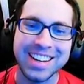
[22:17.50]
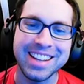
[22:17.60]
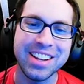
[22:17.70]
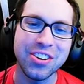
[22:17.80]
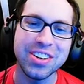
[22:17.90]

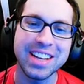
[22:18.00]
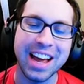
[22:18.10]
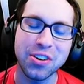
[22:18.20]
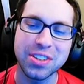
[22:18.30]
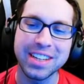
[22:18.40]
There is. I
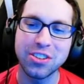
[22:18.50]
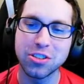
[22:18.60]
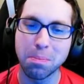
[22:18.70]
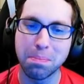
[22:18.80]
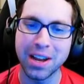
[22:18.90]
don't think there's
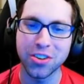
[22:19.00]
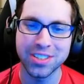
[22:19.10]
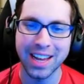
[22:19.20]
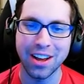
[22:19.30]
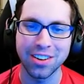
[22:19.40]
a better
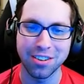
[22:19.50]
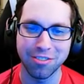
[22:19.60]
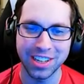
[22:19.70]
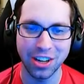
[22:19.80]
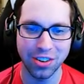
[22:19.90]
sound in a video